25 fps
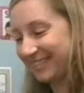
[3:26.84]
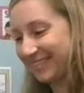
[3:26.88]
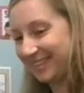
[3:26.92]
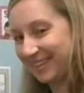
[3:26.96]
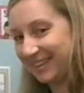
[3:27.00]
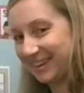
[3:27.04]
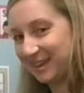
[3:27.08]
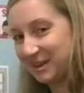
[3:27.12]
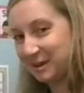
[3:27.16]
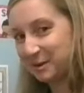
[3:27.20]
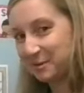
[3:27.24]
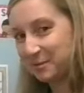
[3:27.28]

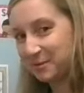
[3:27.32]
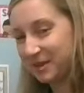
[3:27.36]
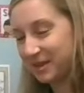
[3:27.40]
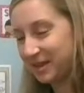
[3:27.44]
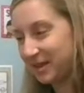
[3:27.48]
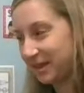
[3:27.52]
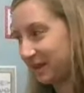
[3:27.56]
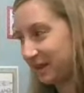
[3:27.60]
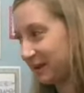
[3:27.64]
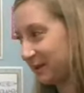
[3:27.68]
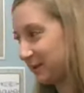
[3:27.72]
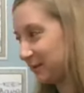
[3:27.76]
Here we
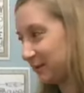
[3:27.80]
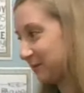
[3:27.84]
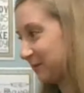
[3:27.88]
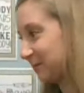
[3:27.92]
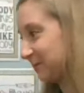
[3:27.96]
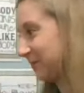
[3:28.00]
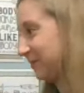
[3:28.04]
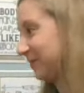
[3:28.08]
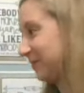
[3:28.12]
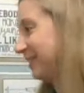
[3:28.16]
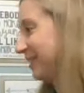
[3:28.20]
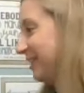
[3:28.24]
go.
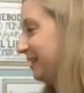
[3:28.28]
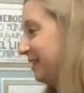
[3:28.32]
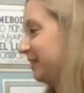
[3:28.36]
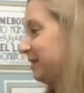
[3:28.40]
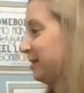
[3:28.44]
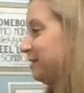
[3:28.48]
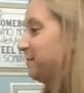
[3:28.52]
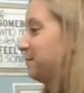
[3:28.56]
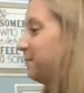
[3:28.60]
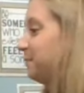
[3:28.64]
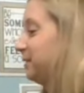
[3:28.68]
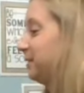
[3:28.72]

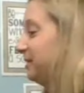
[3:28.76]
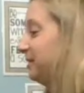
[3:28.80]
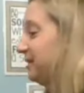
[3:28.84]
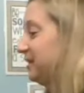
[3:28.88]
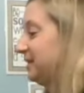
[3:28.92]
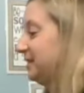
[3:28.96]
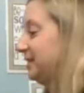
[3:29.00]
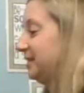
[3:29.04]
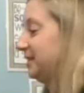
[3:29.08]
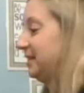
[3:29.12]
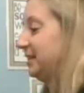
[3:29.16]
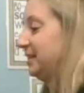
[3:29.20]
Put
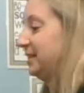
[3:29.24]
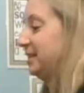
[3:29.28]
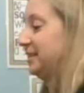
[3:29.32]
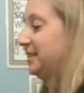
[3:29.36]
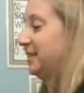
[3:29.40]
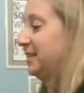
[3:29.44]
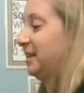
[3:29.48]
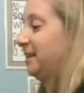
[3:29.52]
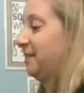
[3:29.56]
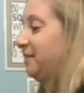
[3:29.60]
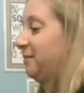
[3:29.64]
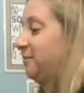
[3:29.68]
these things
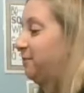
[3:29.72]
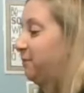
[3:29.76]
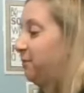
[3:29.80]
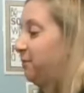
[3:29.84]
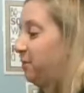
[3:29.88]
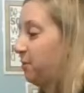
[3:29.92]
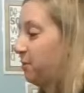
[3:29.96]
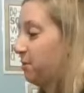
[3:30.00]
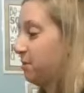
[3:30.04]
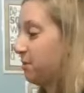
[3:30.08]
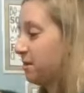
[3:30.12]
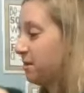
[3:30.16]
on the
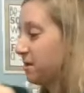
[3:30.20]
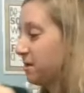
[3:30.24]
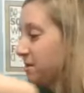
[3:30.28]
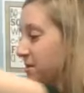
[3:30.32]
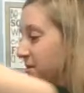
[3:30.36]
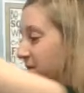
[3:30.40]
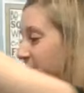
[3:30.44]
floor.